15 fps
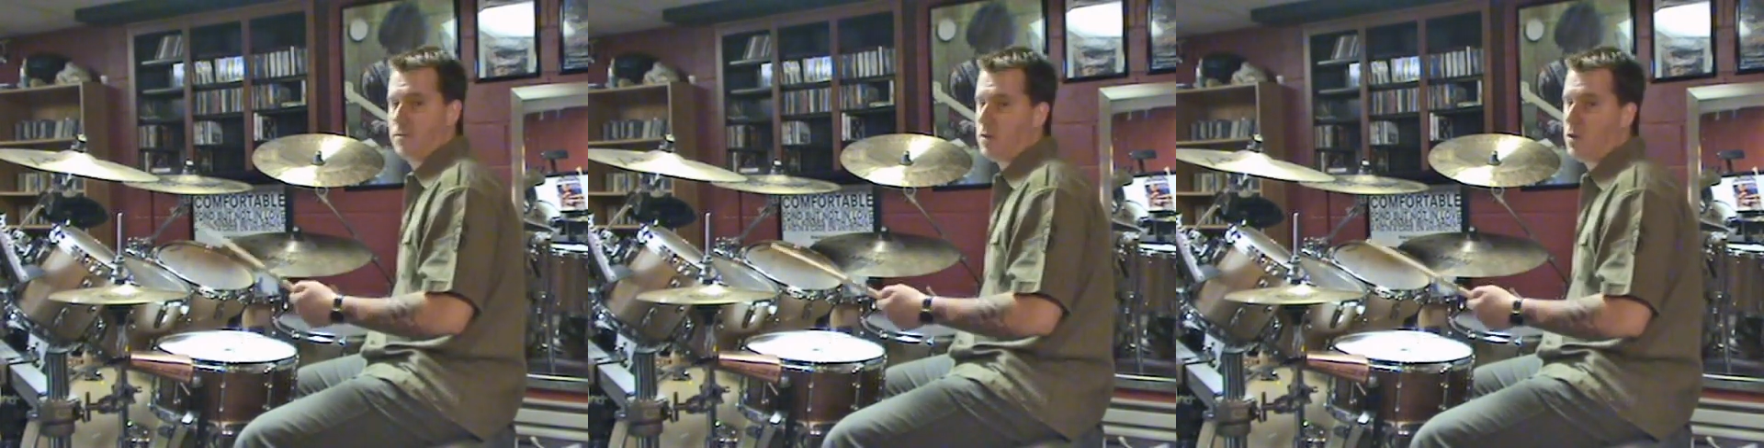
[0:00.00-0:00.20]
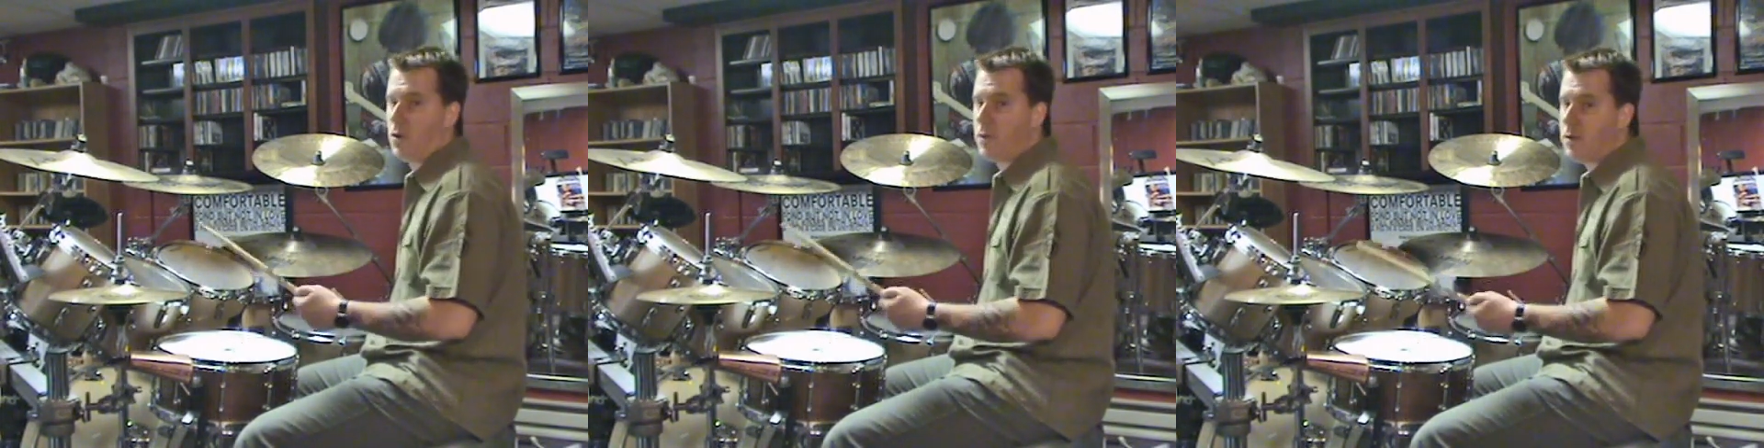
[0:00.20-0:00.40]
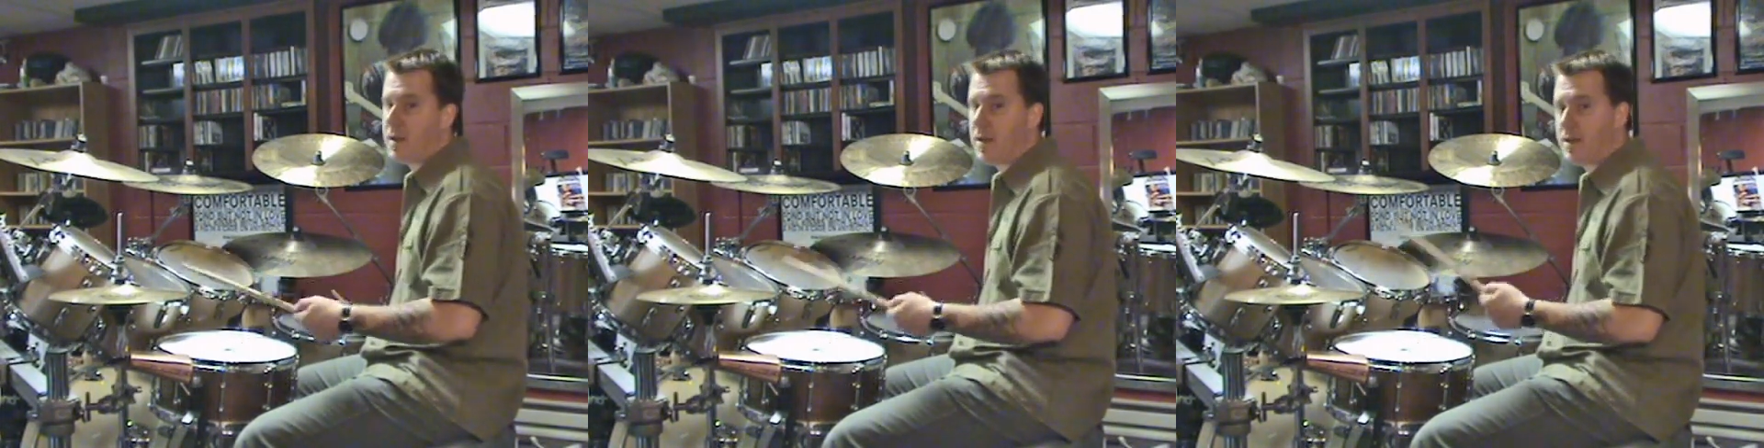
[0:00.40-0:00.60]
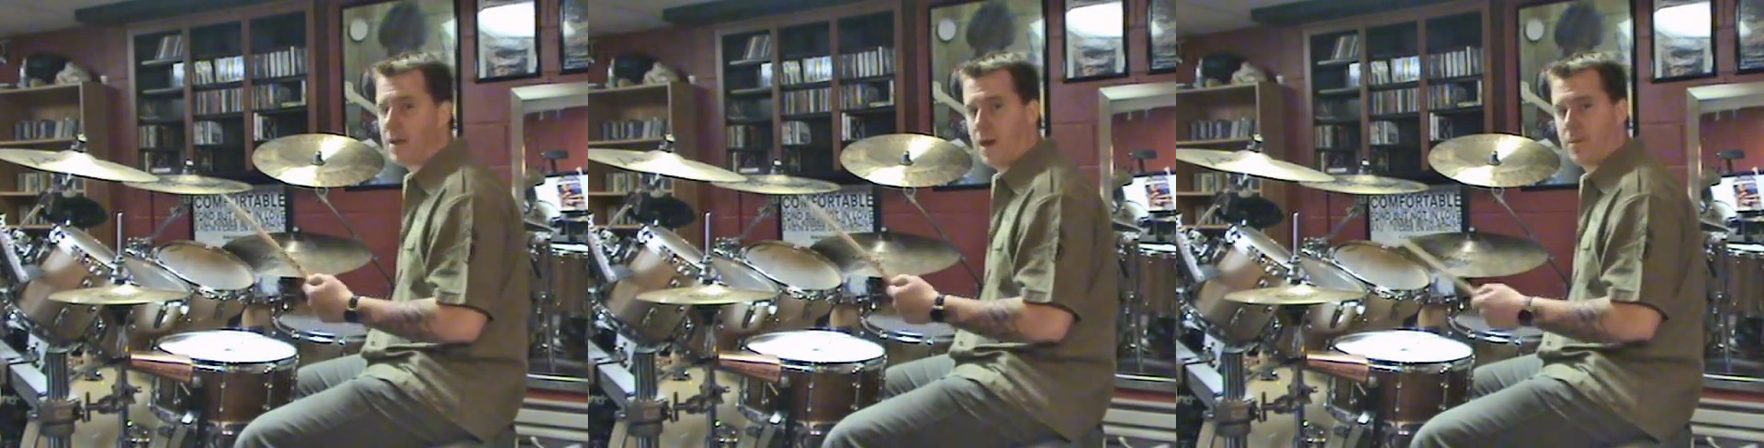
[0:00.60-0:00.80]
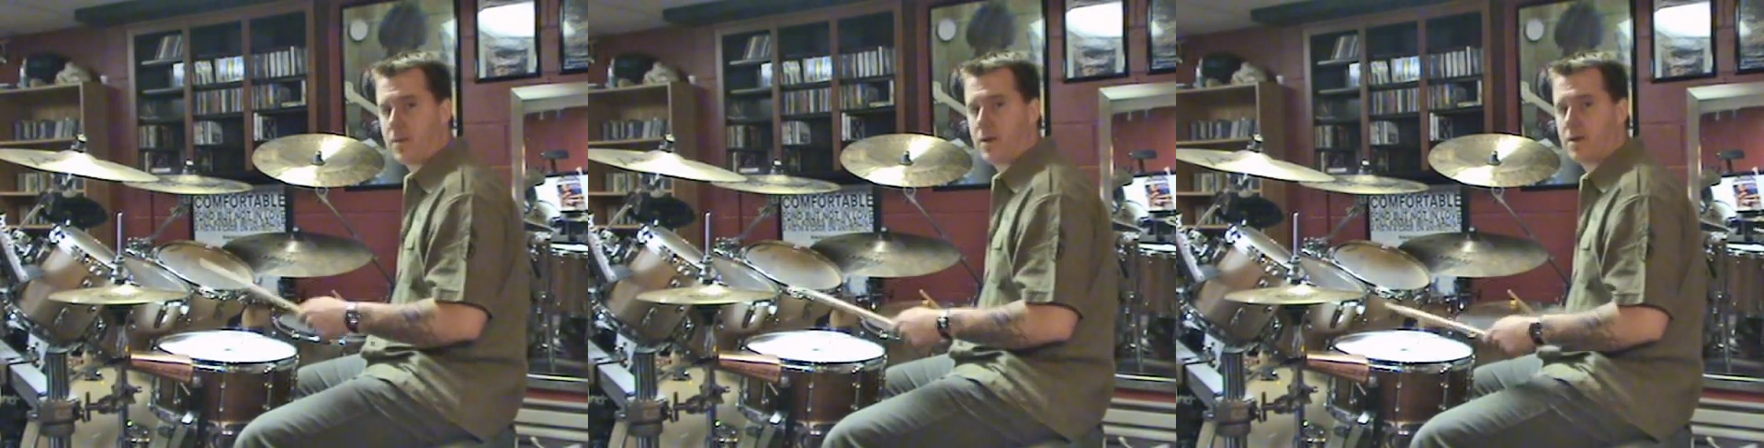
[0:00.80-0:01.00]
You don't need
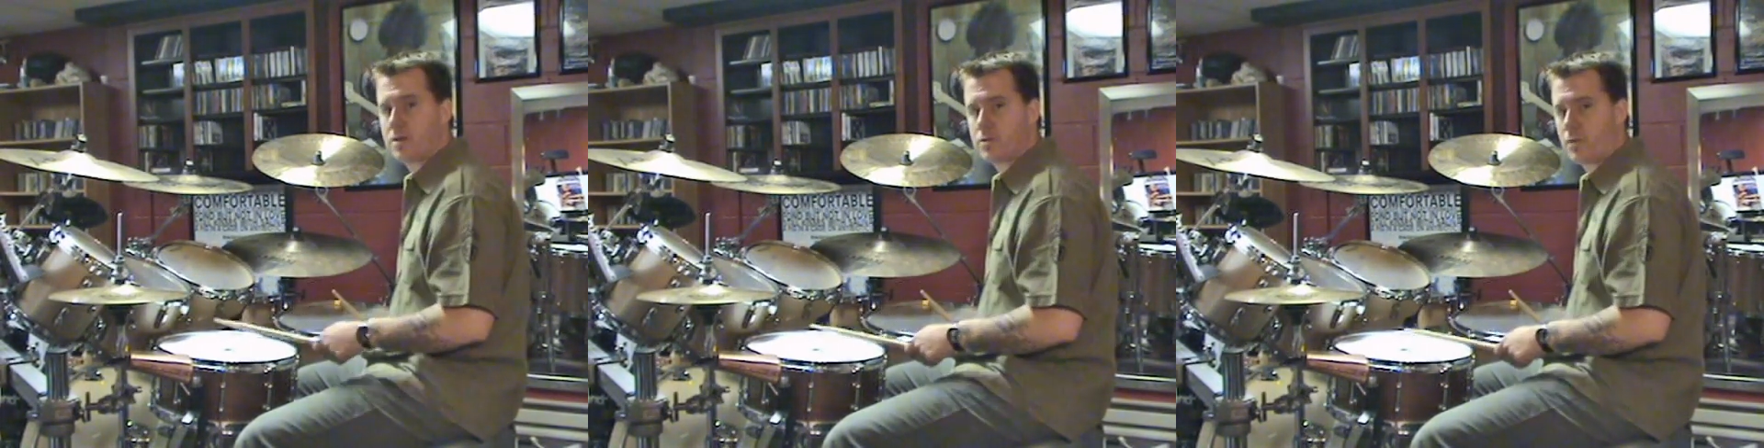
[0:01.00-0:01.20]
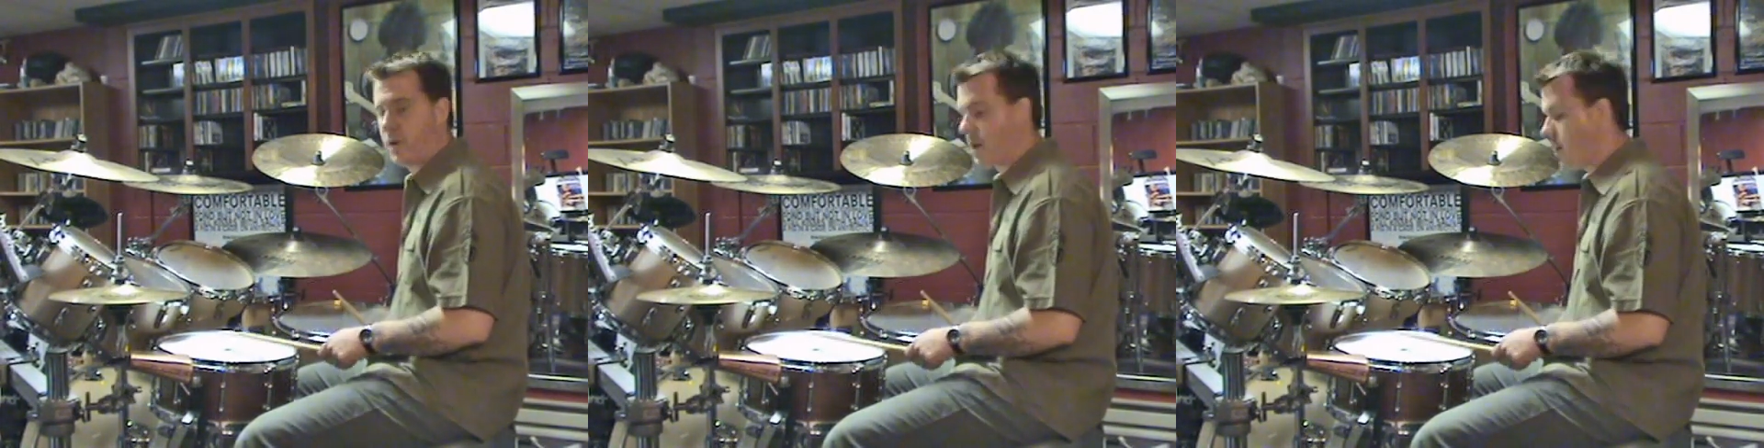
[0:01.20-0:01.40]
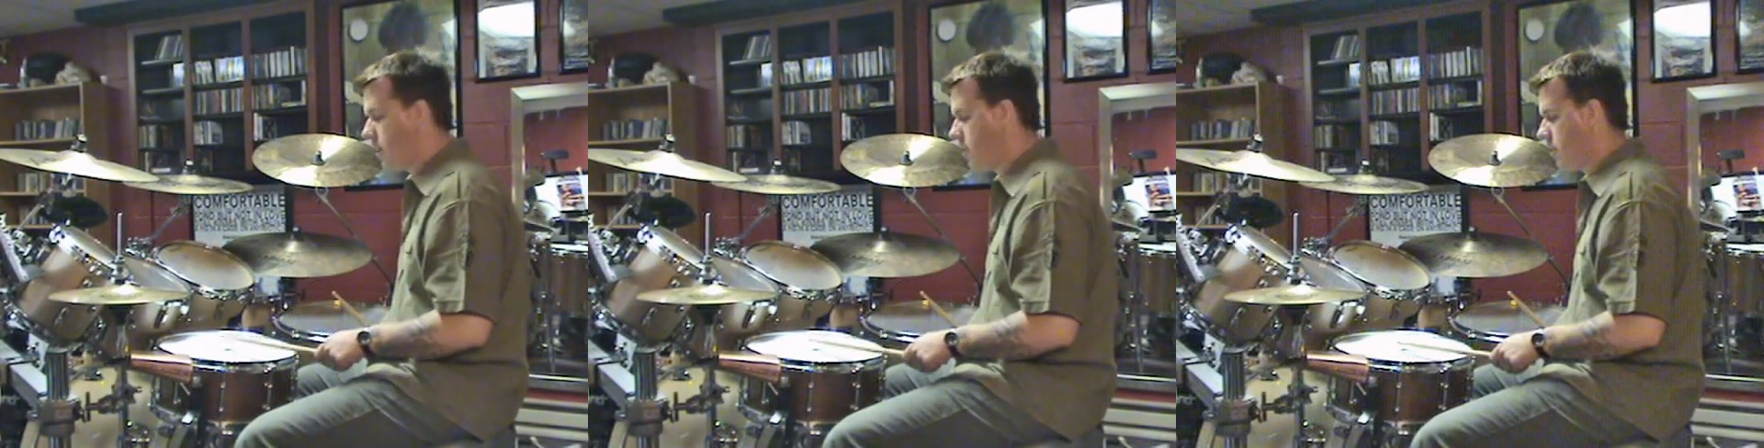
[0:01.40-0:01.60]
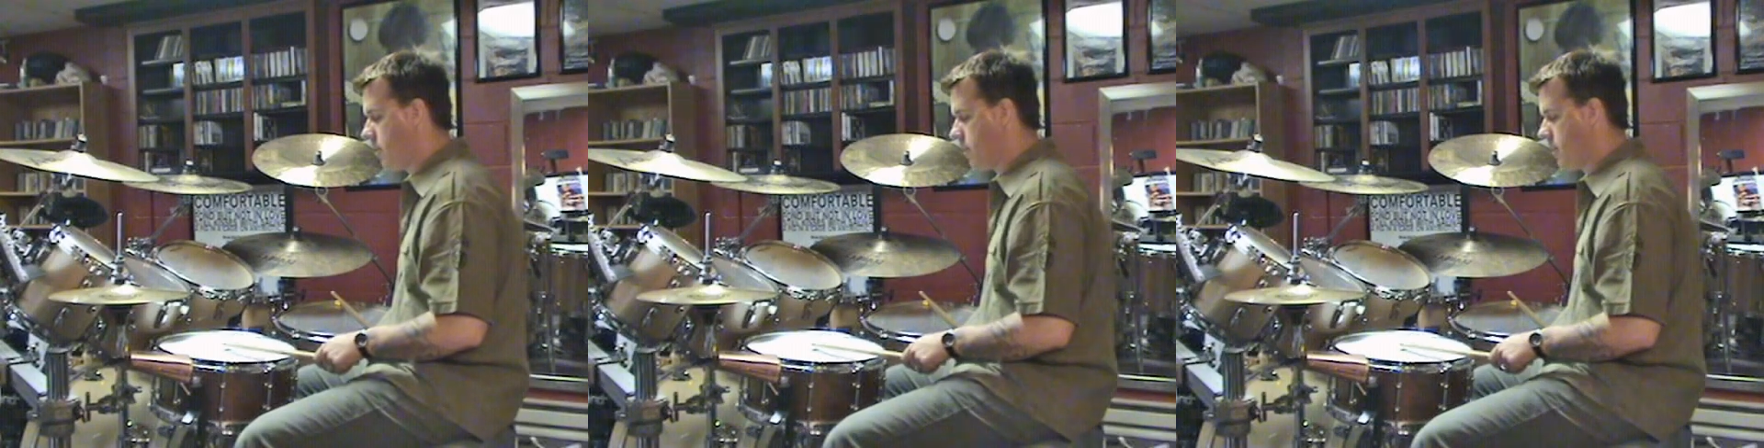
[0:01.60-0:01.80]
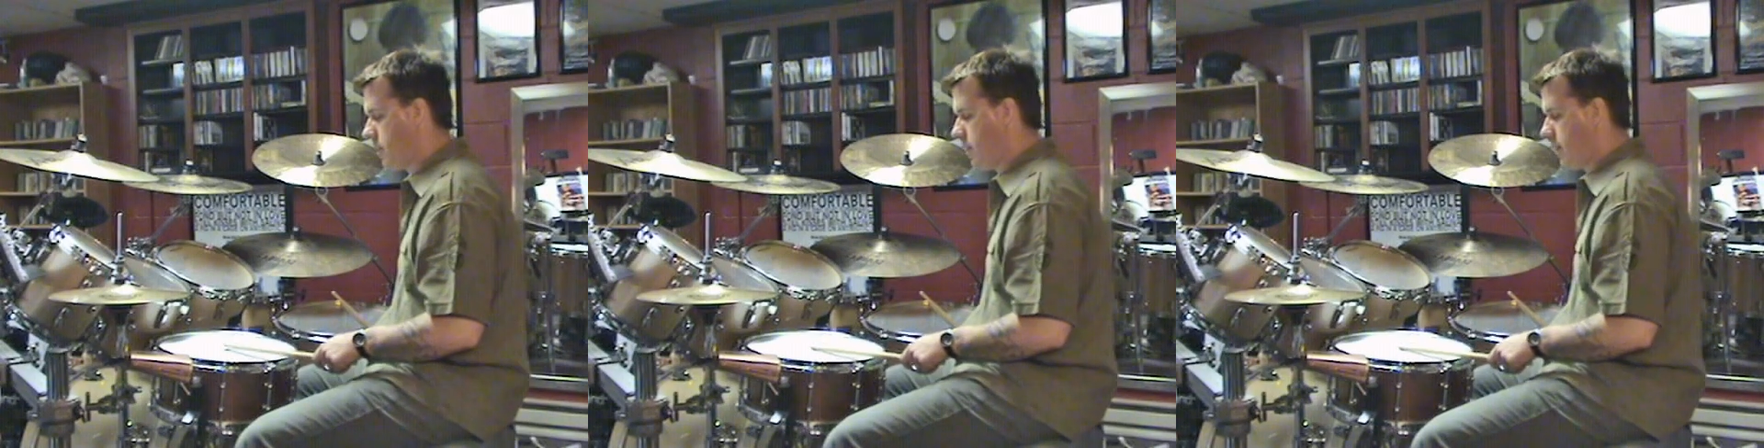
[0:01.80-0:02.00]
that because right
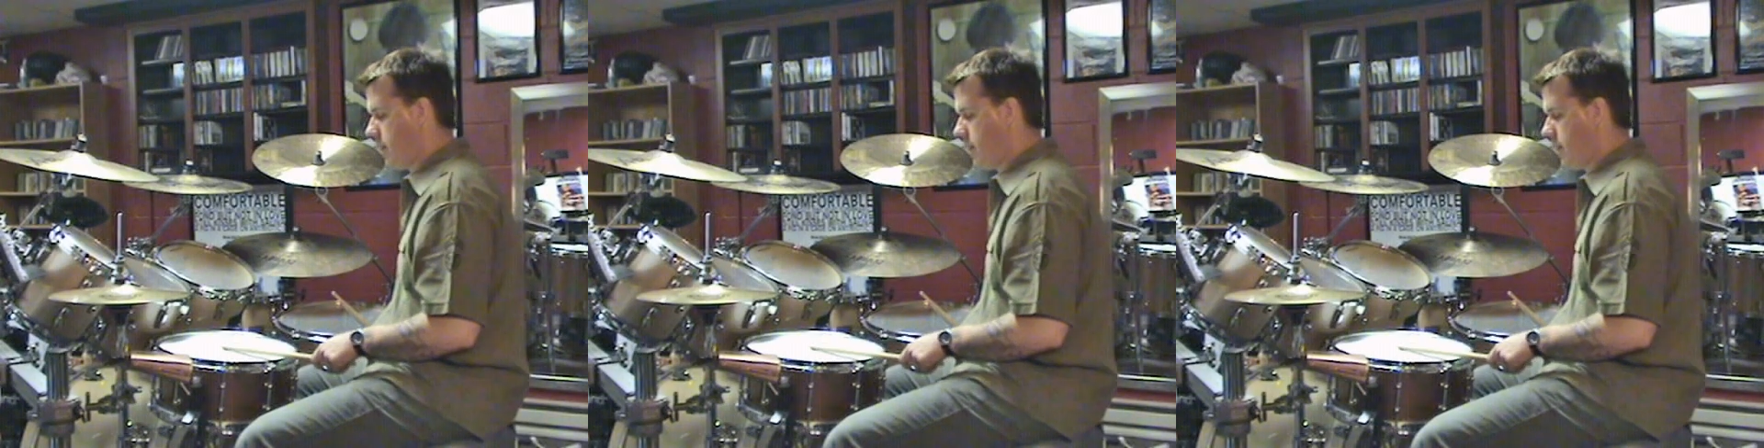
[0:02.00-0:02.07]
here